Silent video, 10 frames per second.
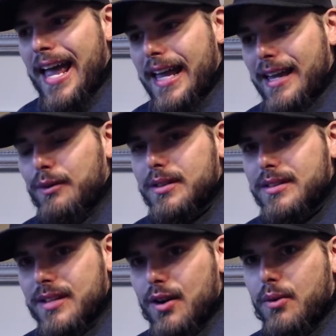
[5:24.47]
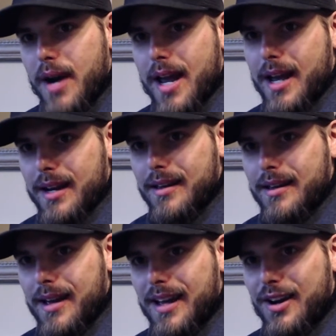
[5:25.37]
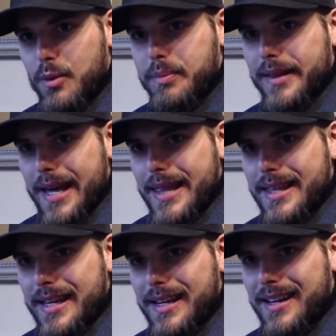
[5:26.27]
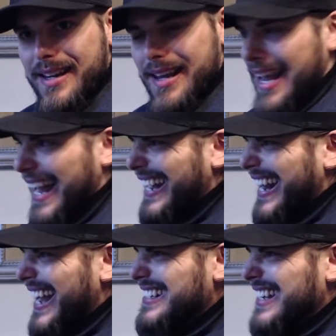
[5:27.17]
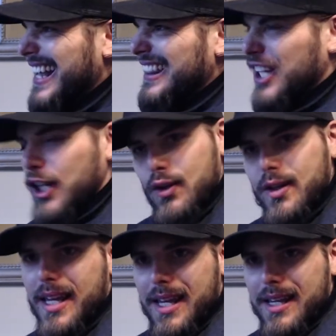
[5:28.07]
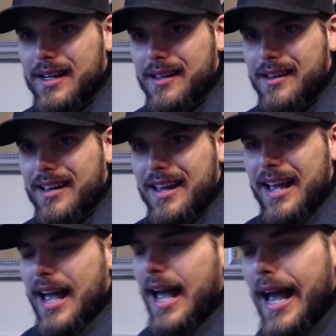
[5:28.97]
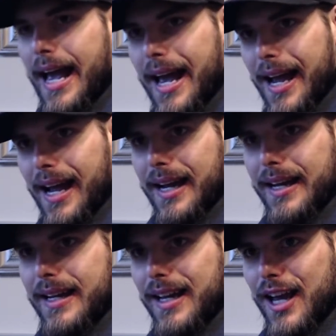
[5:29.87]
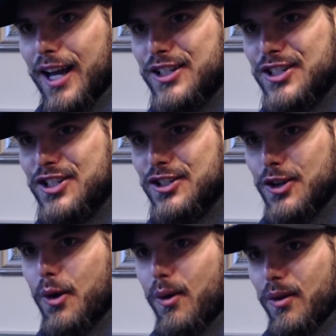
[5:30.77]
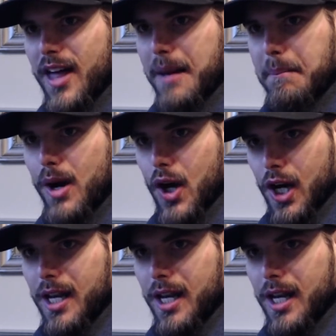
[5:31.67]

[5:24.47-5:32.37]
It was so rad. I opened that thing, and as a little kid, I stole that book.